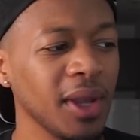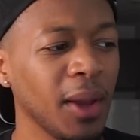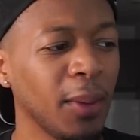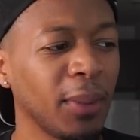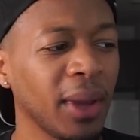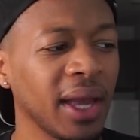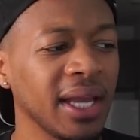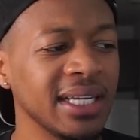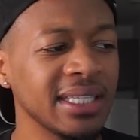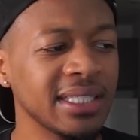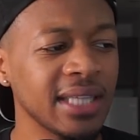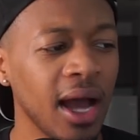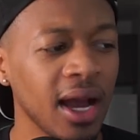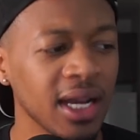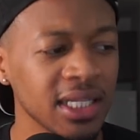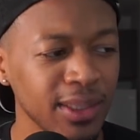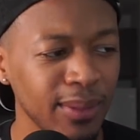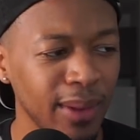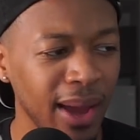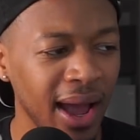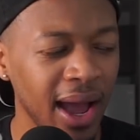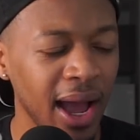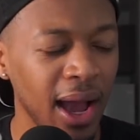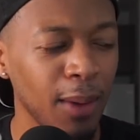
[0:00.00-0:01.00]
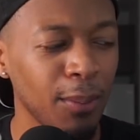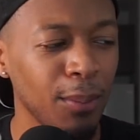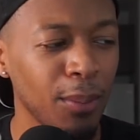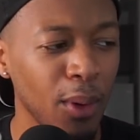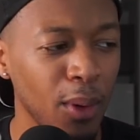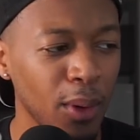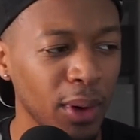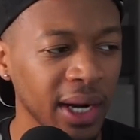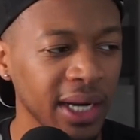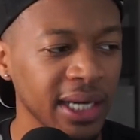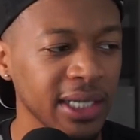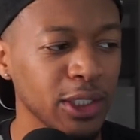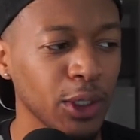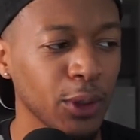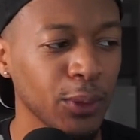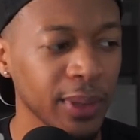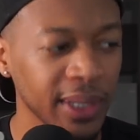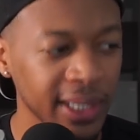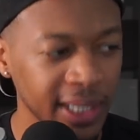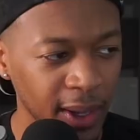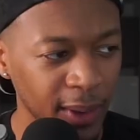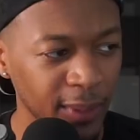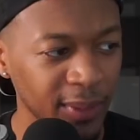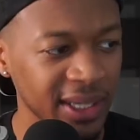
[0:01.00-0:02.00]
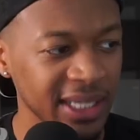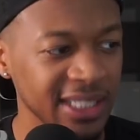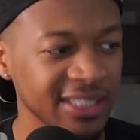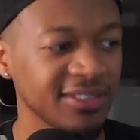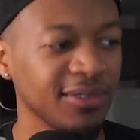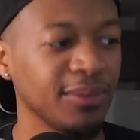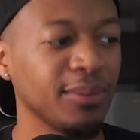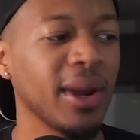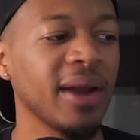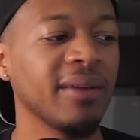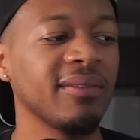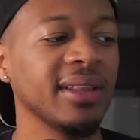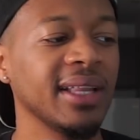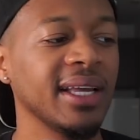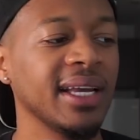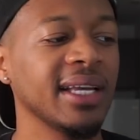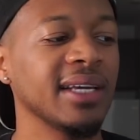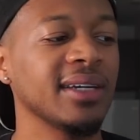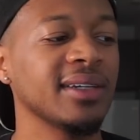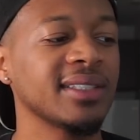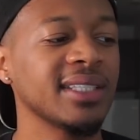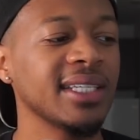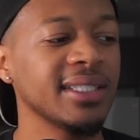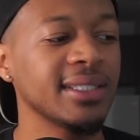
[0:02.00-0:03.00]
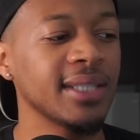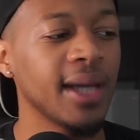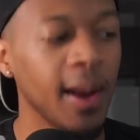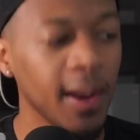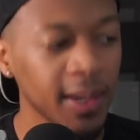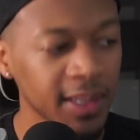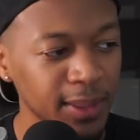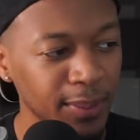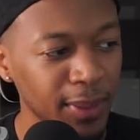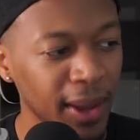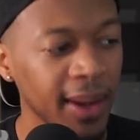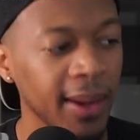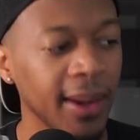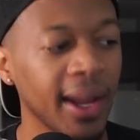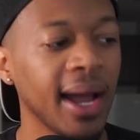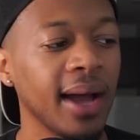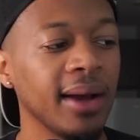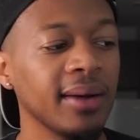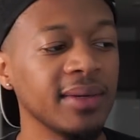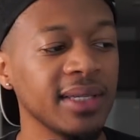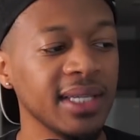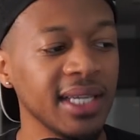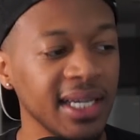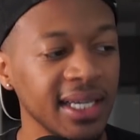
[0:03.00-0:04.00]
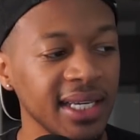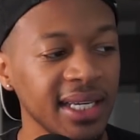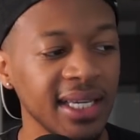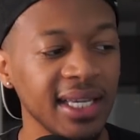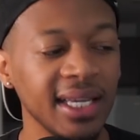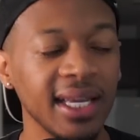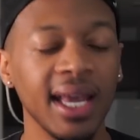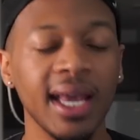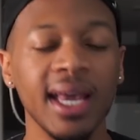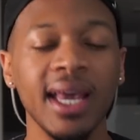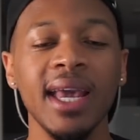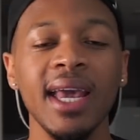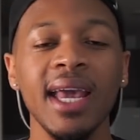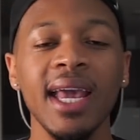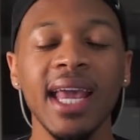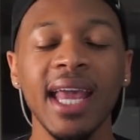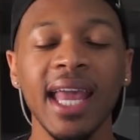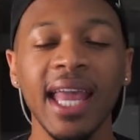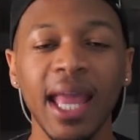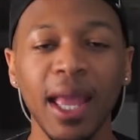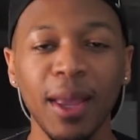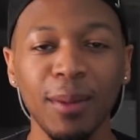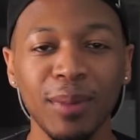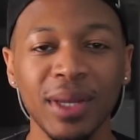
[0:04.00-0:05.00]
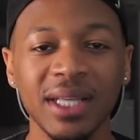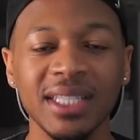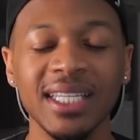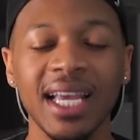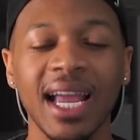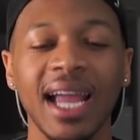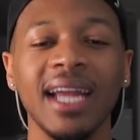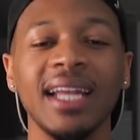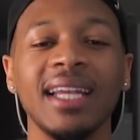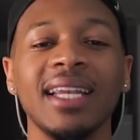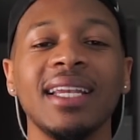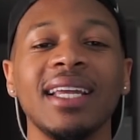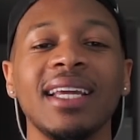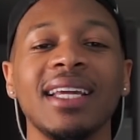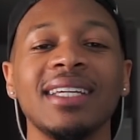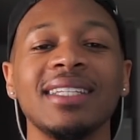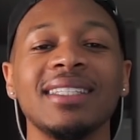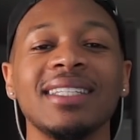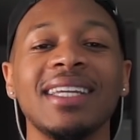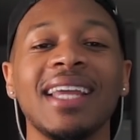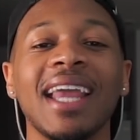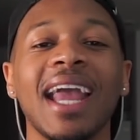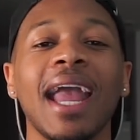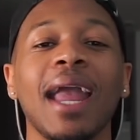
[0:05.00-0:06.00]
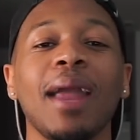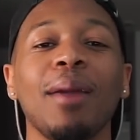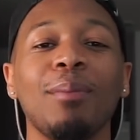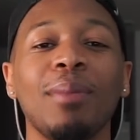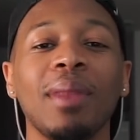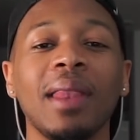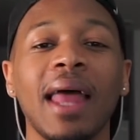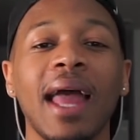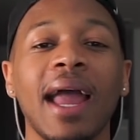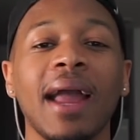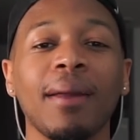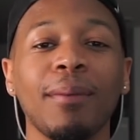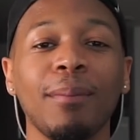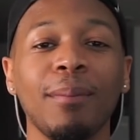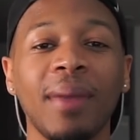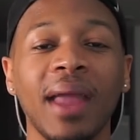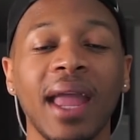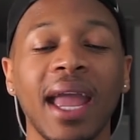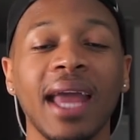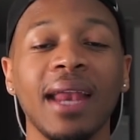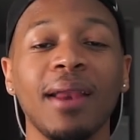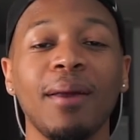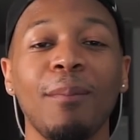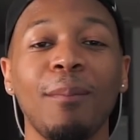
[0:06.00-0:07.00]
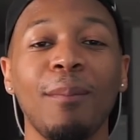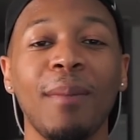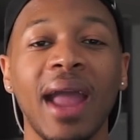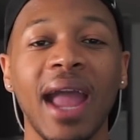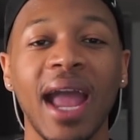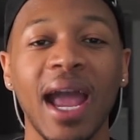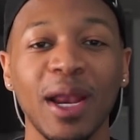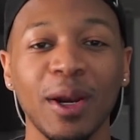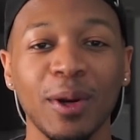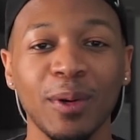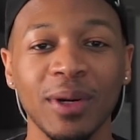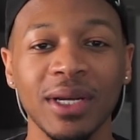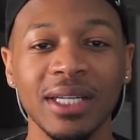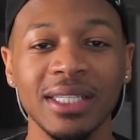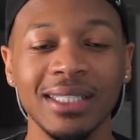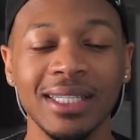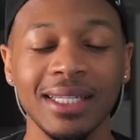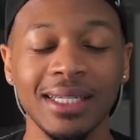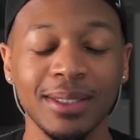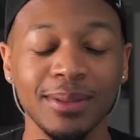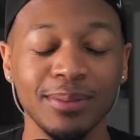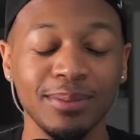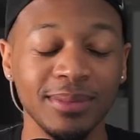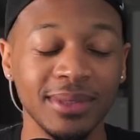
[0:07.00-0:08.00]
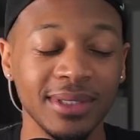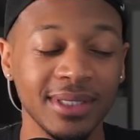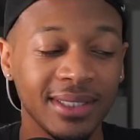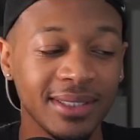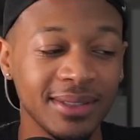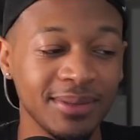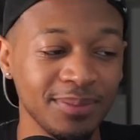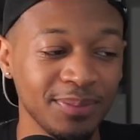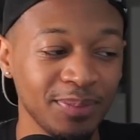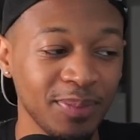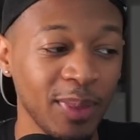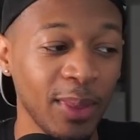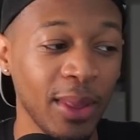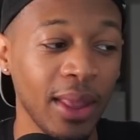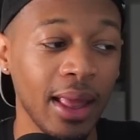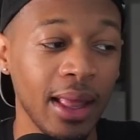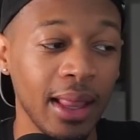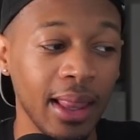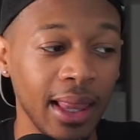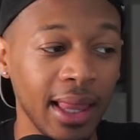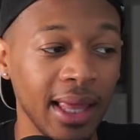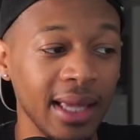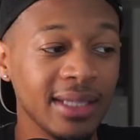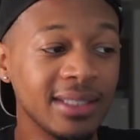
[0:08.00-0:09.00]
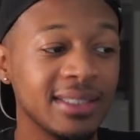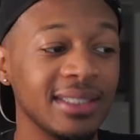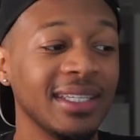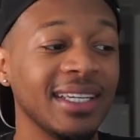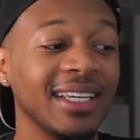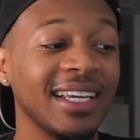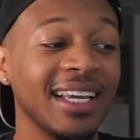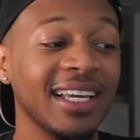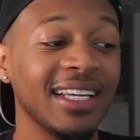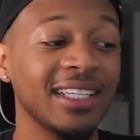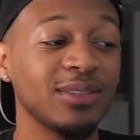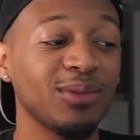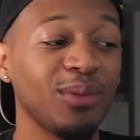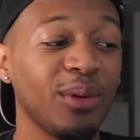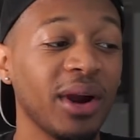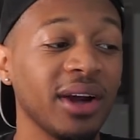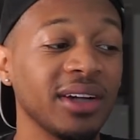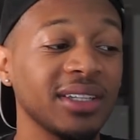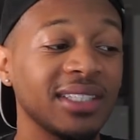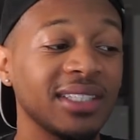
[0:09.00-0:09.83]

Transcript: But he talked about how boring Dorito is from Beverly Hills. He talked about how Nene imitated his gay black man mannerisms. Listen, his words,